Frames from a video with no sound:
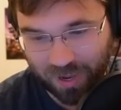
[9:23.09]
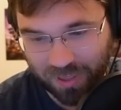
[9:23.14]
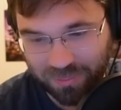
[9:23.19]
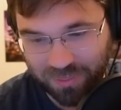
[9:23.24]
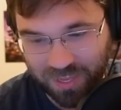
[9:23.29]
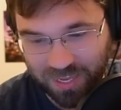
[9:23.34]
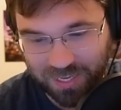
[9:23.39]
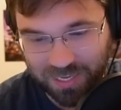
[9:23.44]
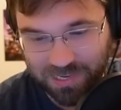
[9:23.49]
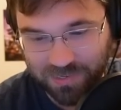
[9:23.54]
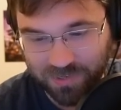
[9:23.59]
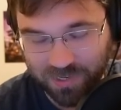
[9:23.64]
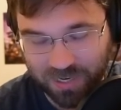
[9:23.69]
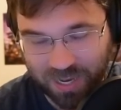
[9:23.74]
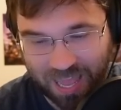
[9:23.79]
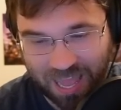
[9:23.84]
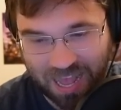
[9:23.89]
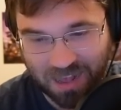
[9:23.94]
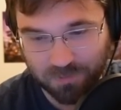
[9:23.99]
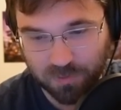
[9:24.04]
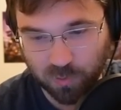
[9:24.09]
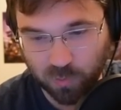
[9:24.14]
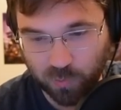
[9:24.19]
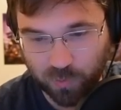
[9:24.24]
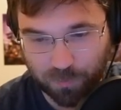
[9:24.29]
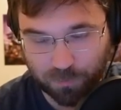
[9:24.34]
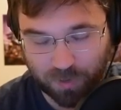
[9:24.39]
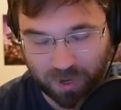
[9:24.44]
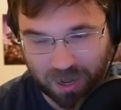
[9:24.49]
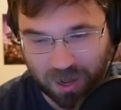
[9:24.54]
I think he's going to
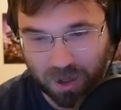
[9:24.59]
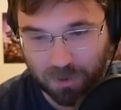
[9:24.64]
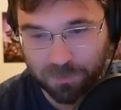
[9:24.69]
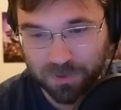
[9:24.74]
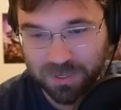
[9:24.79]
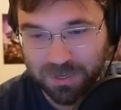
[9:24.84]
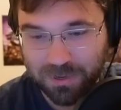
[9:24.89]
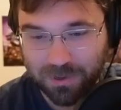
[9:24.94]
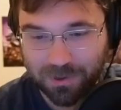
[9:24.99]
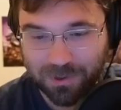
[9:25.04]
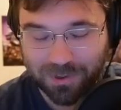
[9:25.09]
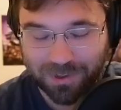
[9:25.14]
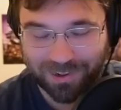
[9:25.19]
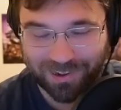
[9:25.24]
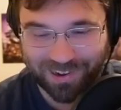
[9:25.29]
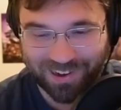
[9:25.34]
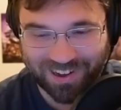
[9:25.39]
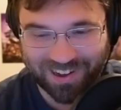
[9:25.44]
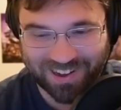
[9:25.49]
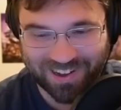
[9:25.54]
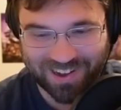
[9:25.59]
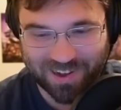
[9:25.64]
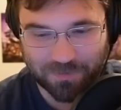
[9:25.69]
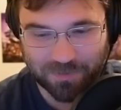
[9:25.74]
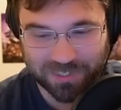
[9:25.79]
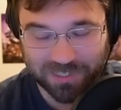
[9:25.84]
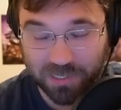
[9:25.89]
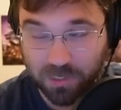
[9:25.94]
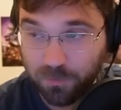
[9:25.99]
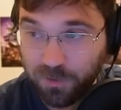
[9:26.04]
absolutely pop.
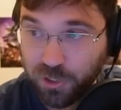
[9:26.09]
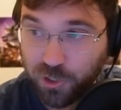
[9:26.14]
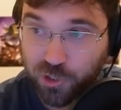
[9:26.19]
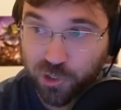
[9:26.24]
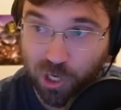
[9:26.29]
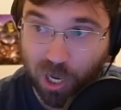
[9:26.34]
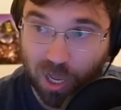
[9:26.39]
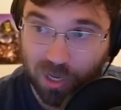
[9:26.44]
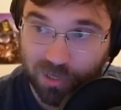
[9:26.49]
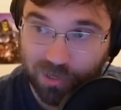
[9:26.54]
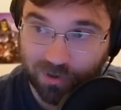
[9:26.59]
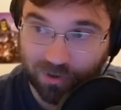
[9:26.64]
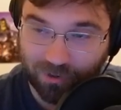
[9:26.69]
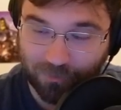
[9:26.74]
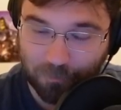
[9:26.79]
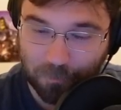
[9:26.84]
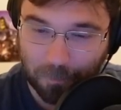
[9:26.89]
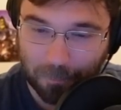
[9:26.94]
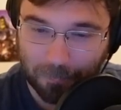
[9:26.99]
It's going to be shocking